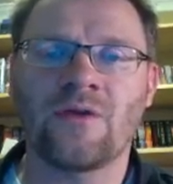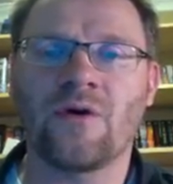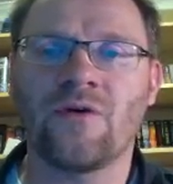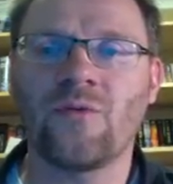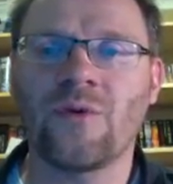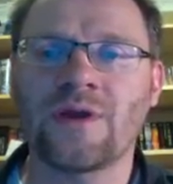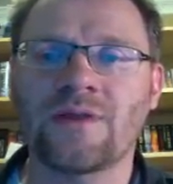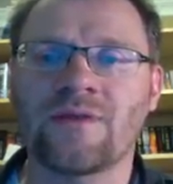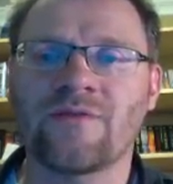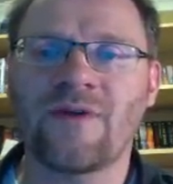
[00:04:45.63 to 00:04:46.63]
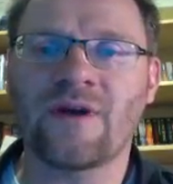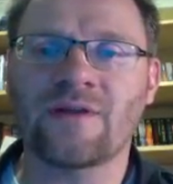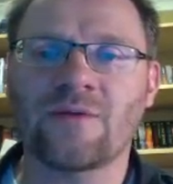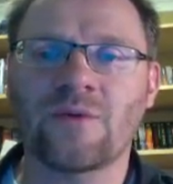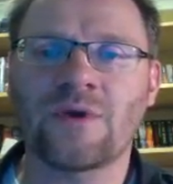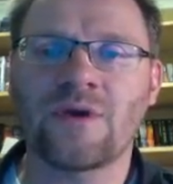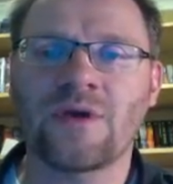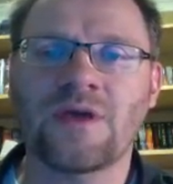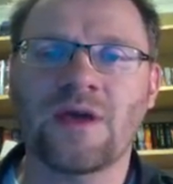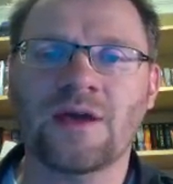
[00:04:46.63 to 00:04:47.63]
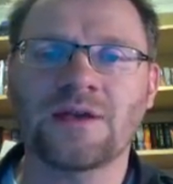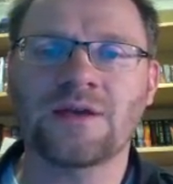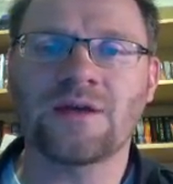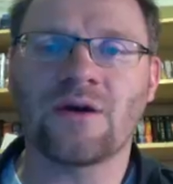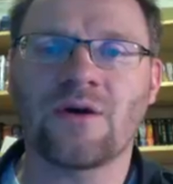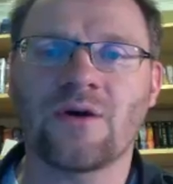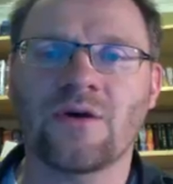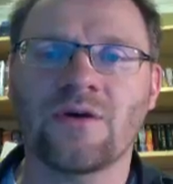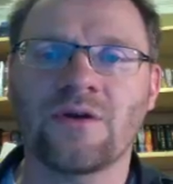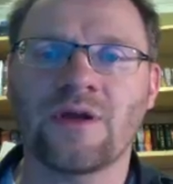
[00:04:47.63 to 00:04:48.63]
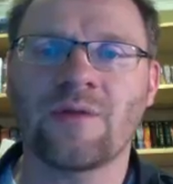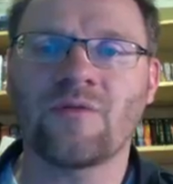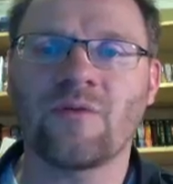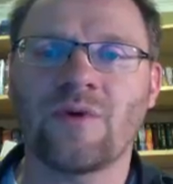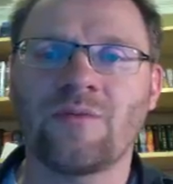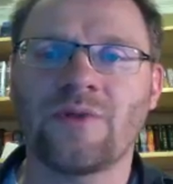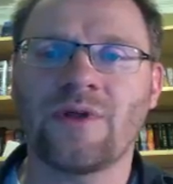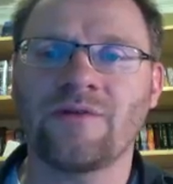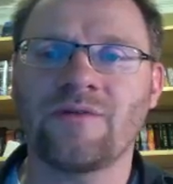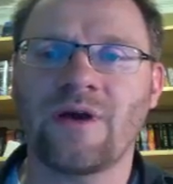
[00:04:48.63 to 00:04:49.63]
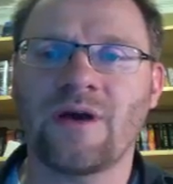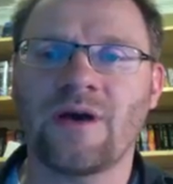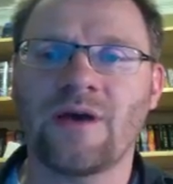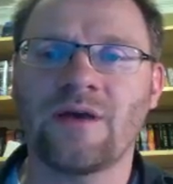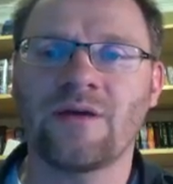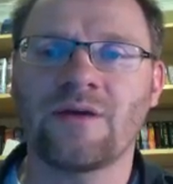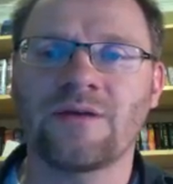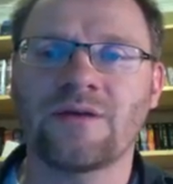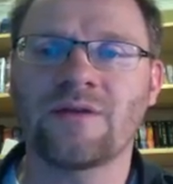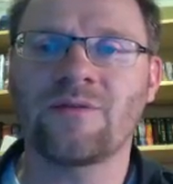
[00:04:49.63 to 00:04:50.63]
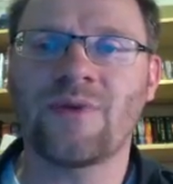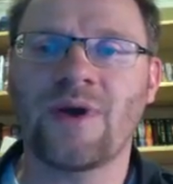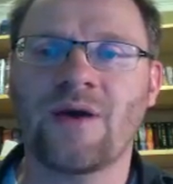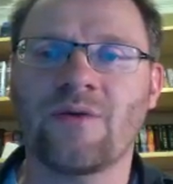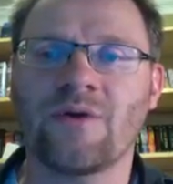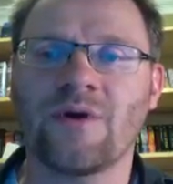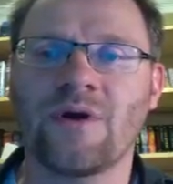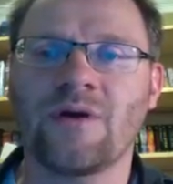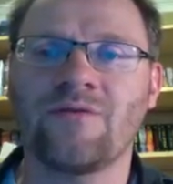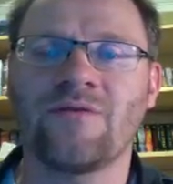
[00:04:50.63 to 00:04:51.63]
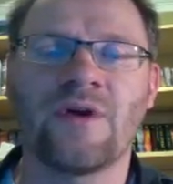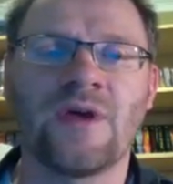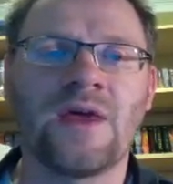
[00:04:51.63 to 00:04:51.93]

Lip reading: all the way to the fact that we get R times 1 plus I to the power of.